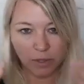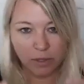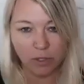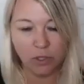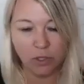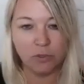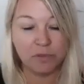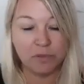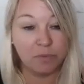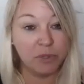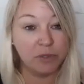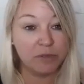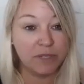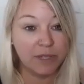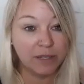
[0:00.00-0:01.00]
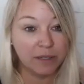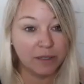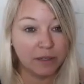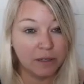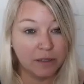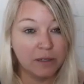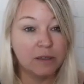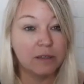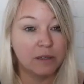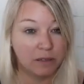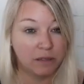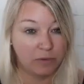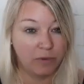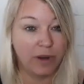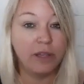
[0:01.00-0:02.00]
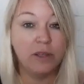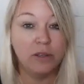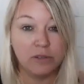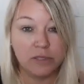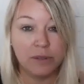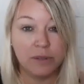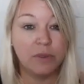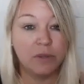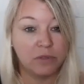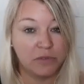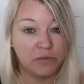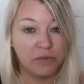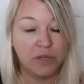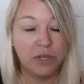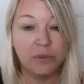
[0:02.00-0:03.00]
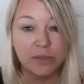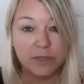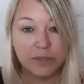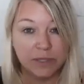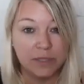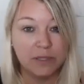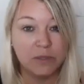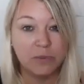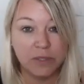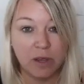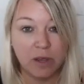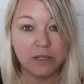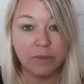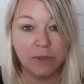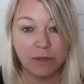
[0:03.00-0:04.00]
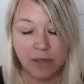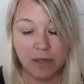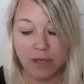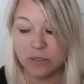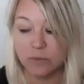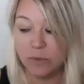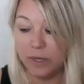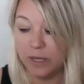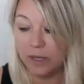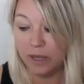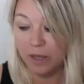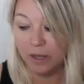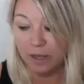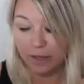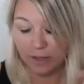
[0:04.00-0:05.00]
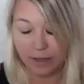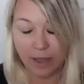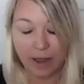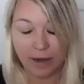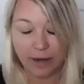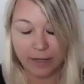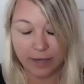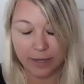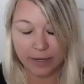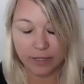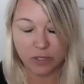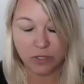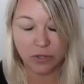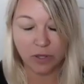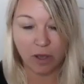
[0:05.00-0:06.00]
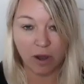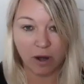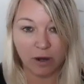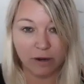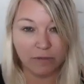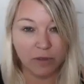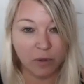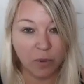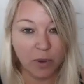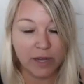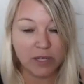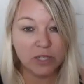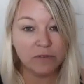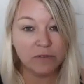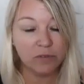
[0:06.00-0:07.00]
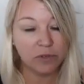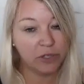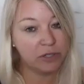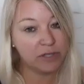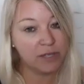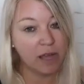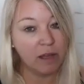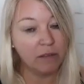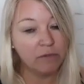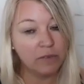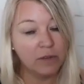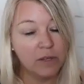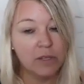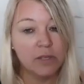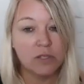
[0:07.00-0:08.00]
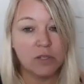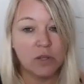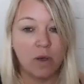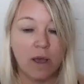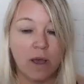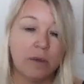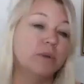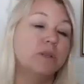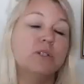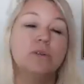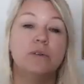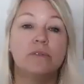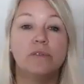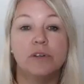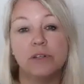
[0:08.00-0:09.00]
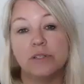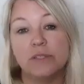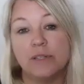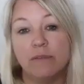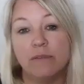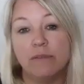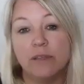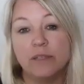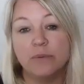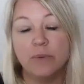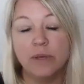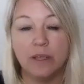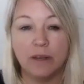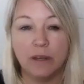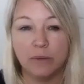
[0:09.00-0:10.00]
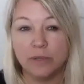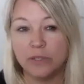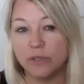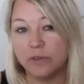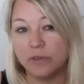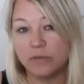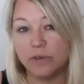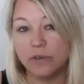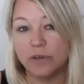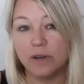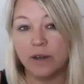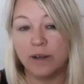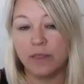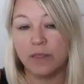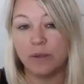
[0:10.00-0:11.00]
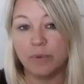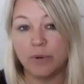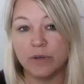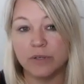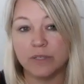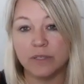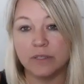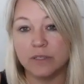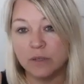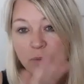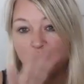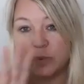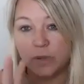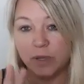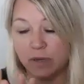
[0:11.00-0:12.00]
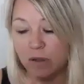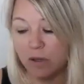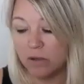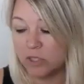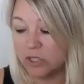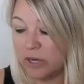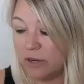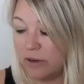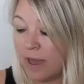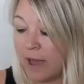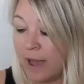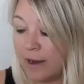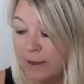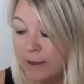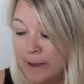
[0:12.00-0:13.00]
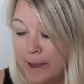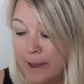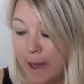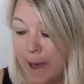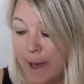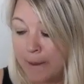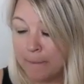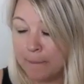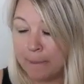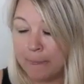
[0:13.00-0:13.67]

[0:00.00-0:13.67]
use music, right? Use some of those frequencies we talked about last week, getting into the heart of the question for yourself. So I would do it for yourself this week, and I would do it for another person. So we can all share that.